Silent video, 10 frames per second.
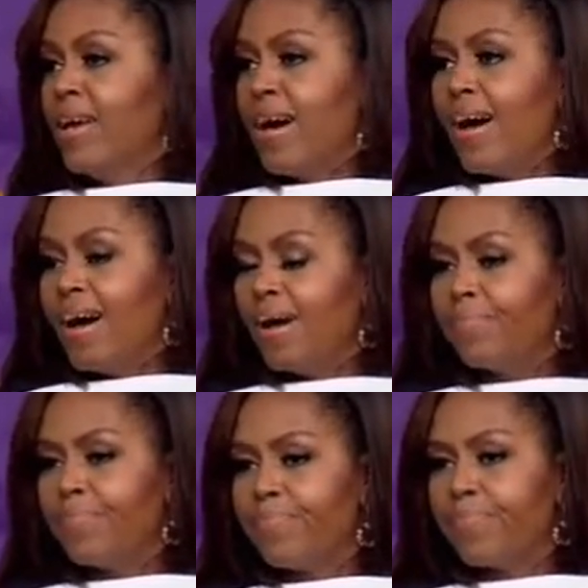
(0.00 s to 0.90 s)

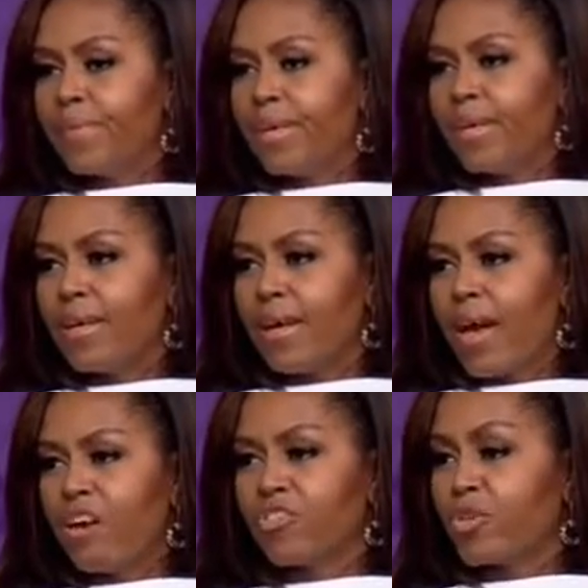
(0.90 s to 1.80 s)

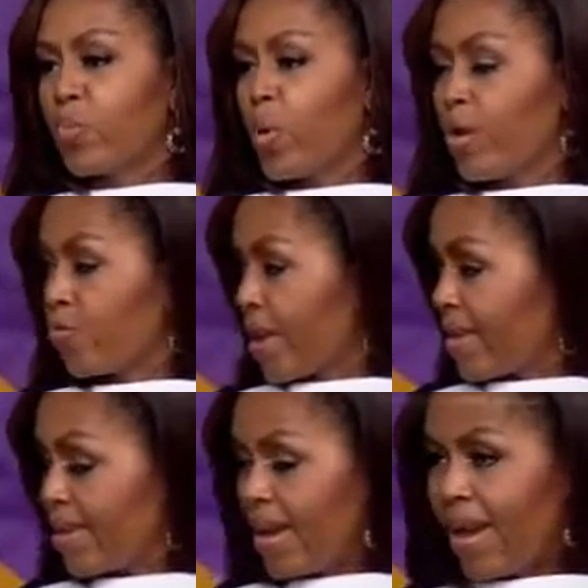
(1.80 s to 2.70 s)
I also want to
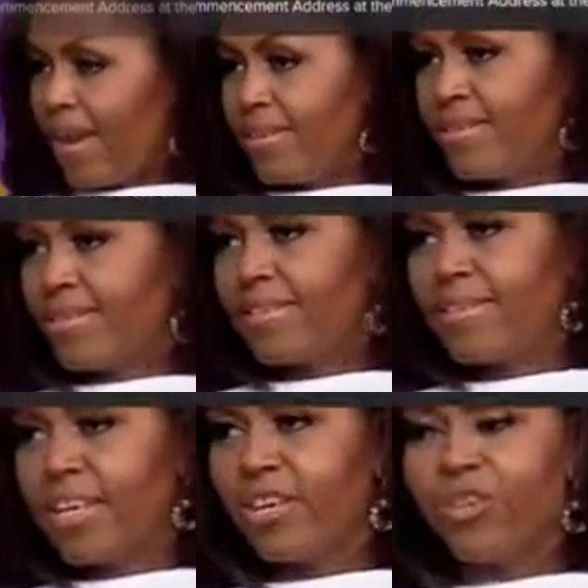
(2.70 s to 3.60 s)
recognize
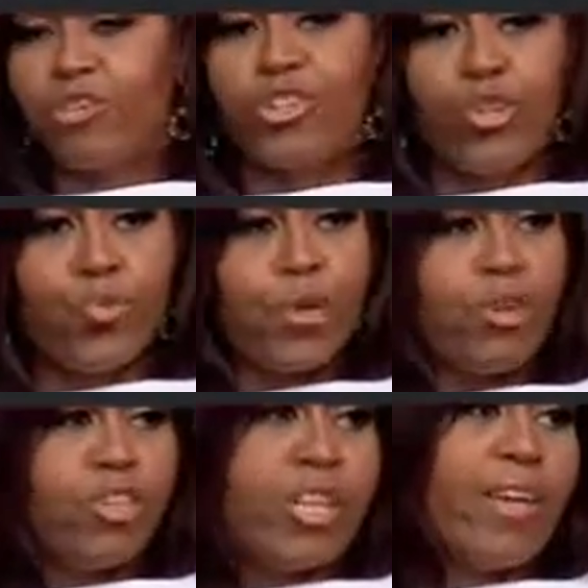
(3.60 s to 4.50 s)
Senator
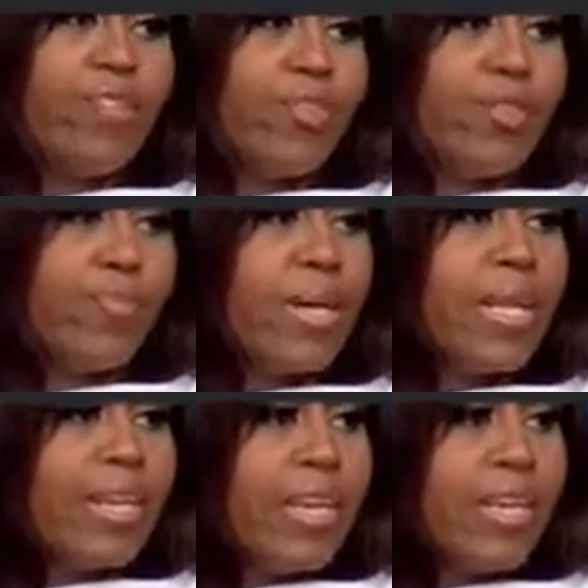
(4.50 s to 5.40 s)
Schumer, Chancellor
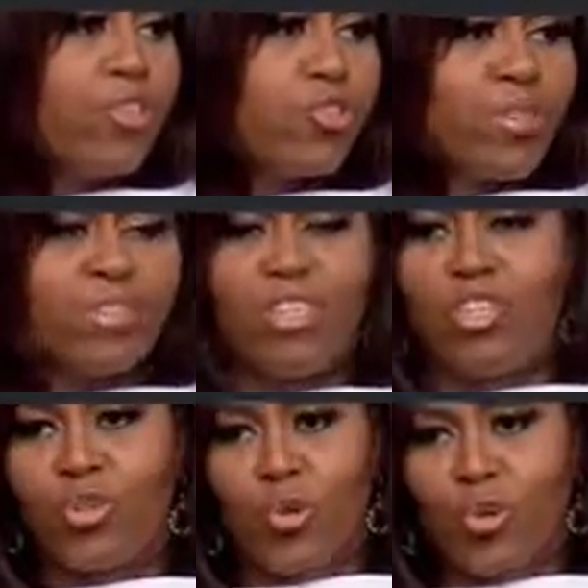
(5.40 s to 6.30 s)
Milliken, Trustee
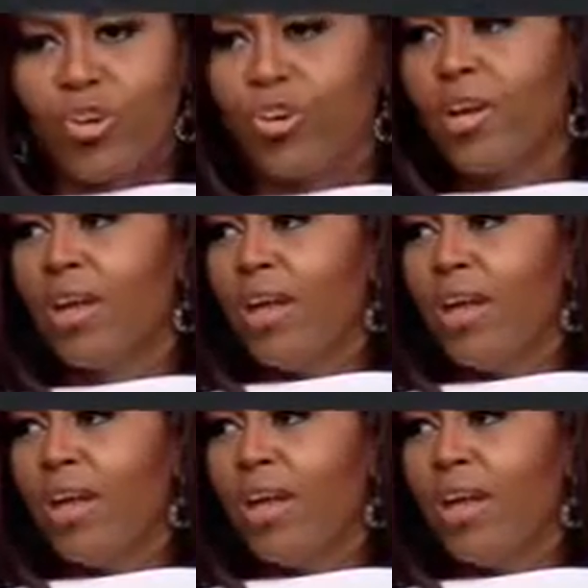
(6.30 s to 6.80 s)
Shorter,